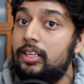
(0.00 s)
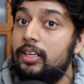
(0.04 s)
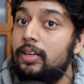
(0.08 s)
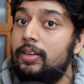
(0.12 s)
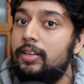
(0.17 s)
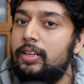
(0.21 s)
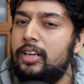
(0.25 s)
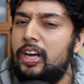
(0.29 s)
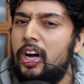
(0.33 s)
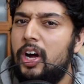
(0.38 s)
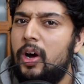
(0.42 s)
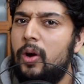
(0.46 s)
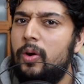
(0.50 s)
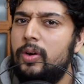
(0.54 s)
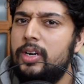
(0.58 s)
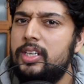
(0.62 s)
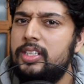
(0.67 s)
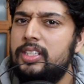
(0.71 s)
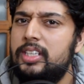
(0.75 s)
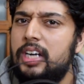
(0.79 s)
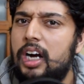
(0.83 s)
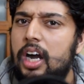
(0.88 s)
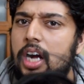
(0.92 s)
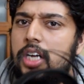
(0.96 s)
Now, how does
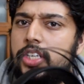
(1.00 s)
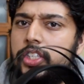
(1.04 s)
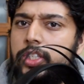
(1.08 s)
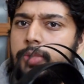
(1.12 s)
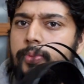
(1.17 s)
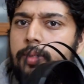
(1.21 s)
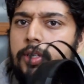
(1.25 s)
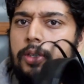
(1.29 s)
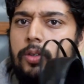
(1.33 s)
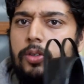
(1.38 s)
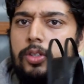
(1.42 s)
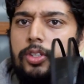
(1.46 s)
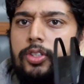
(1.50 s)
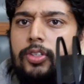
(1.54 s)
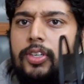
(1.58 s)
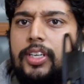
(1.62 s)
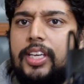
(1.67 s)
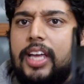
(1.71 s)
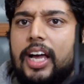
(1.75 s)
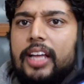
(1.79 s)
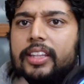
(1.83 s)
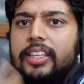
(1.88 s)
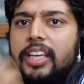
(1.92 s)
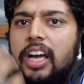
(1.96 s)
the RGB look? So
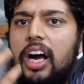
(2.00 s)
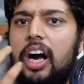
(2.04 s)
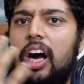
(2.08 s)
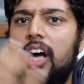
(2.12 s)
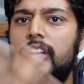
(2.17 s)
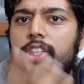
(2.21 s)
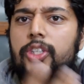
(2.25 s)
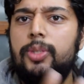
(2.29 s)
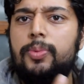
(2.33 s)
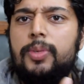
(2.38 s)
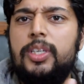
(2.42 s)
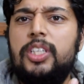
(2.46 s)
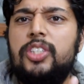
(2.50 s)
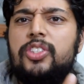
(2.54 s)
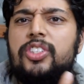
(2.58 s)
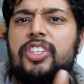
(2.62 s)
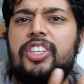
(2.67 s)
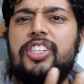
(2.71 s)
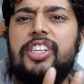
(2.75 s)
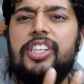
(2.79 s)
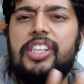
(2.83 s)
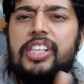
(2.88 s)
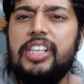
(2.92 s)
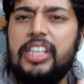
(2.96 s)
yeah, the RGB is
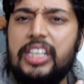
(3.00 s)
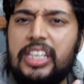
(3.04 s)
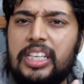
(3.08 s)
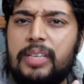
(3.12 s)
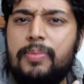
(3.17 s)
really